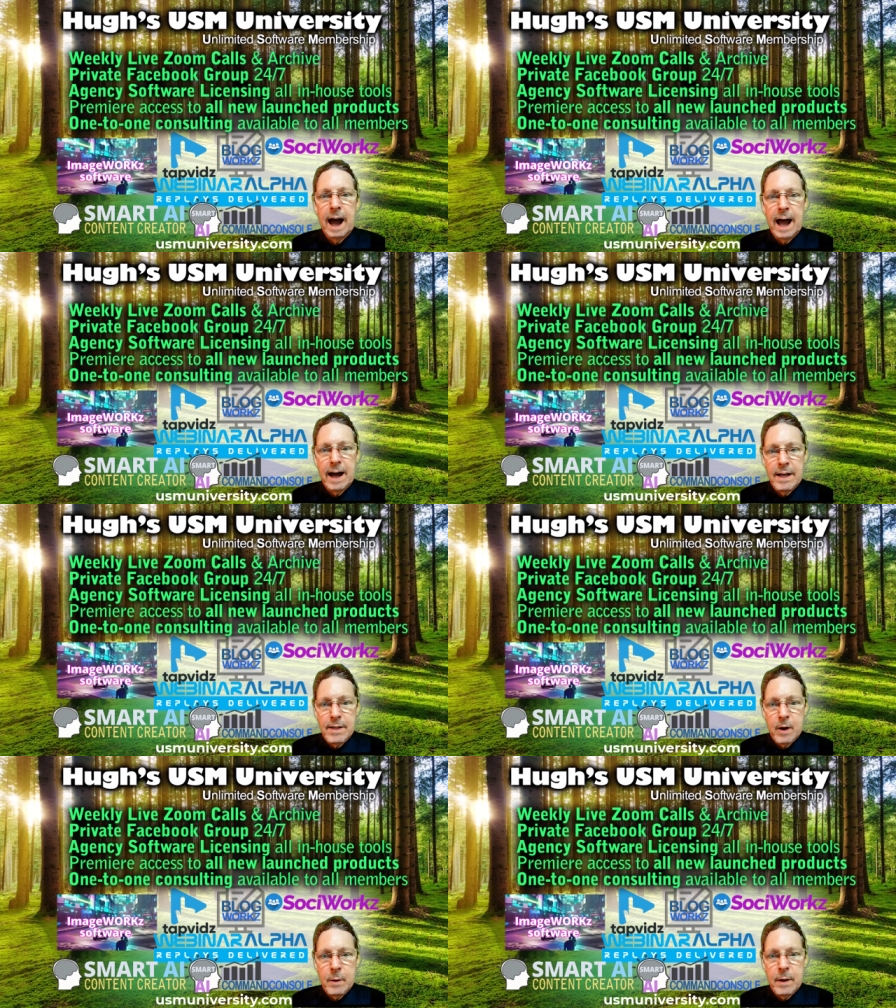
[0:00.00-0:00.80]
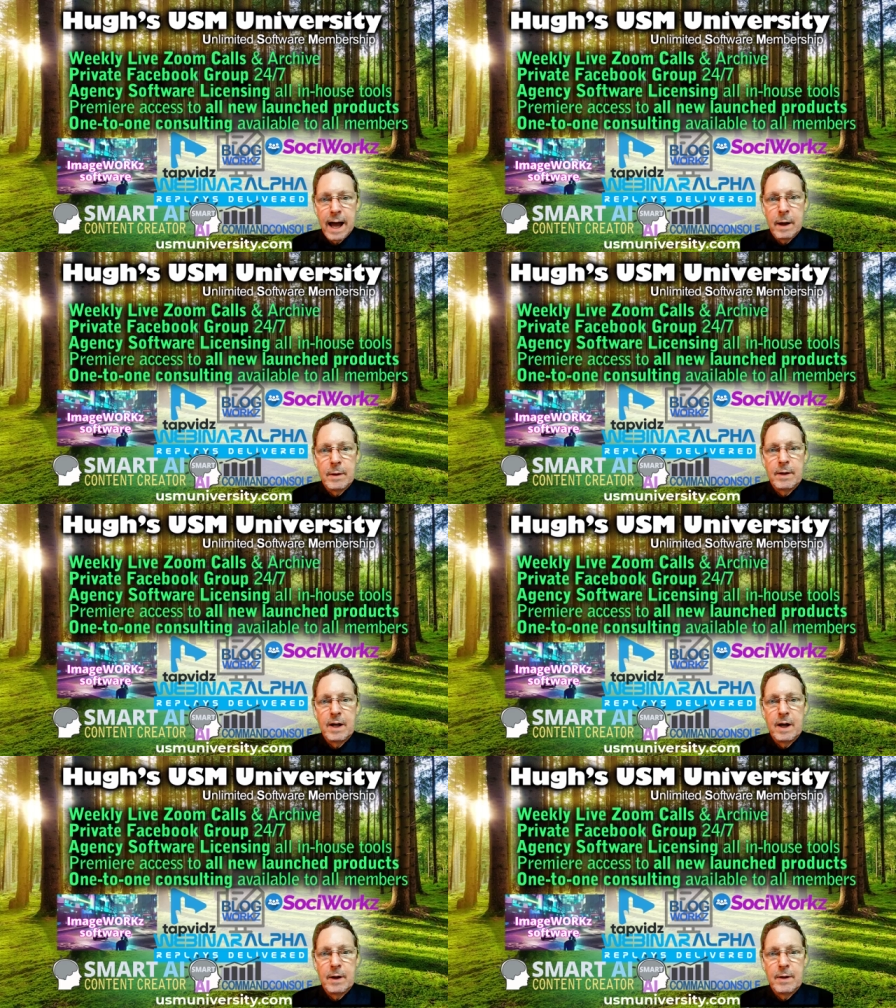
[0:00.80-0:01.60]
and you'll be able to
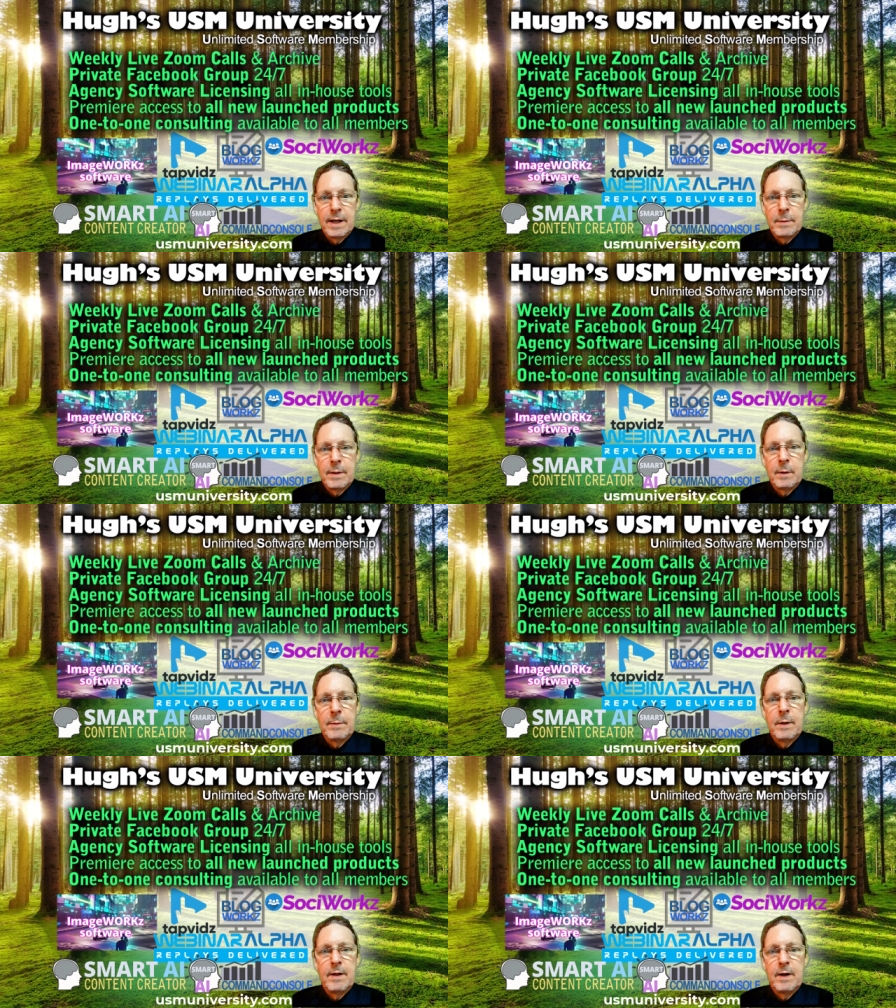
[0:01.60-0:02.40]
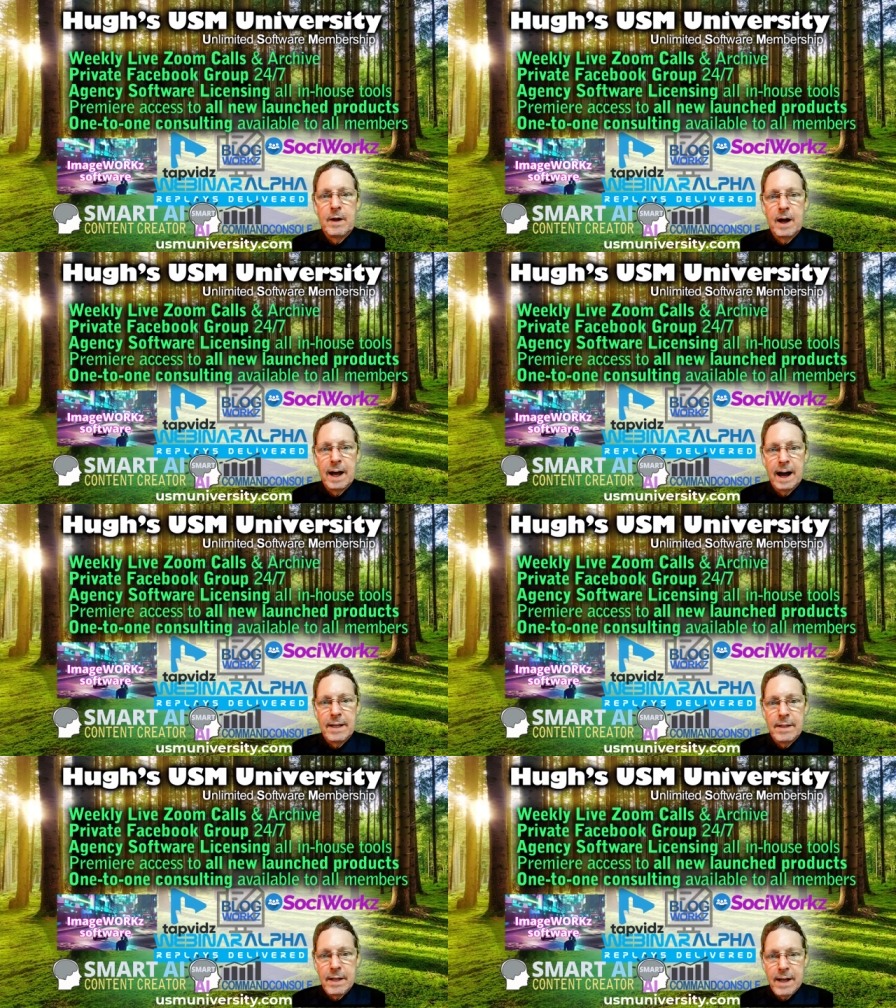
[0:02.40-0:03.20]
use them to build your
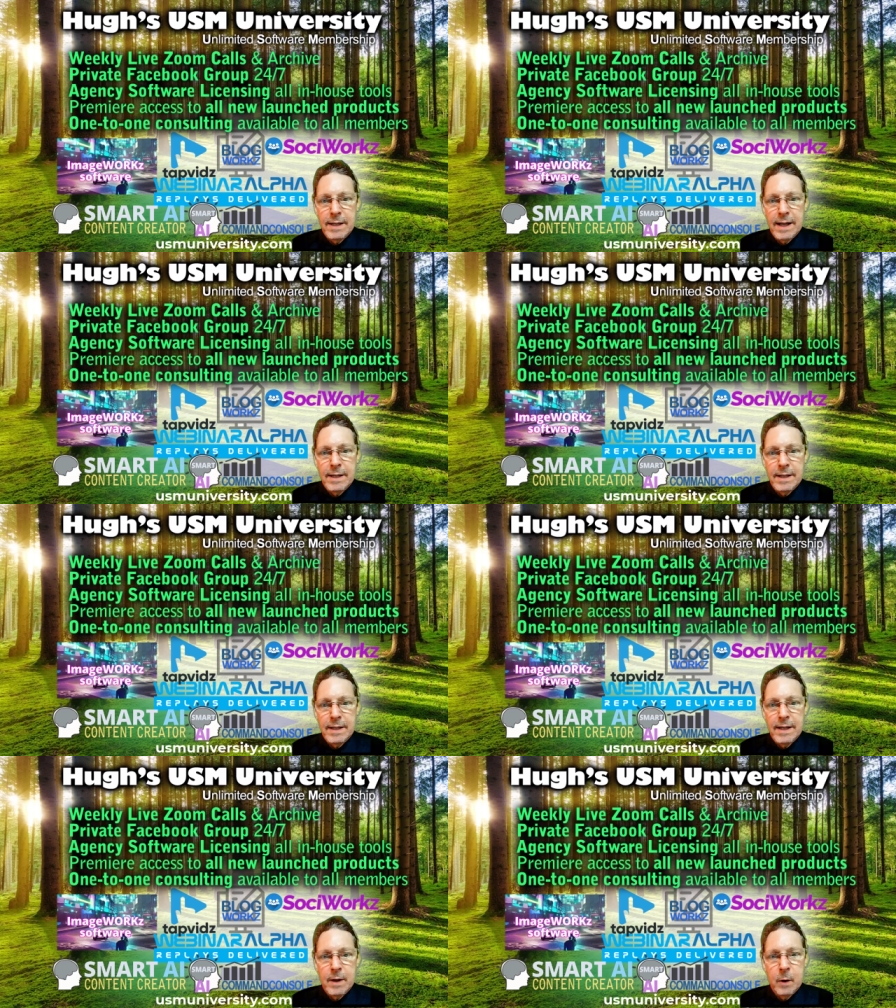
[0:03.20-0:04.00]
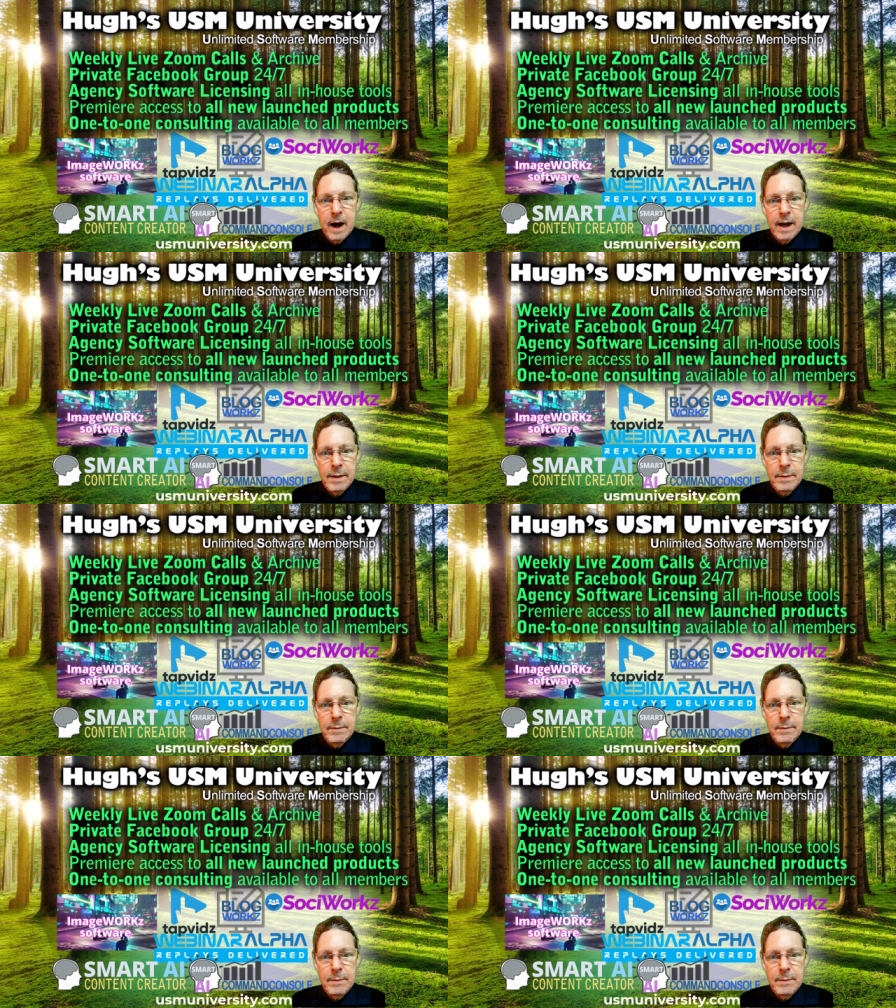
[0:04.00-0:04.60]
clients' successes as well.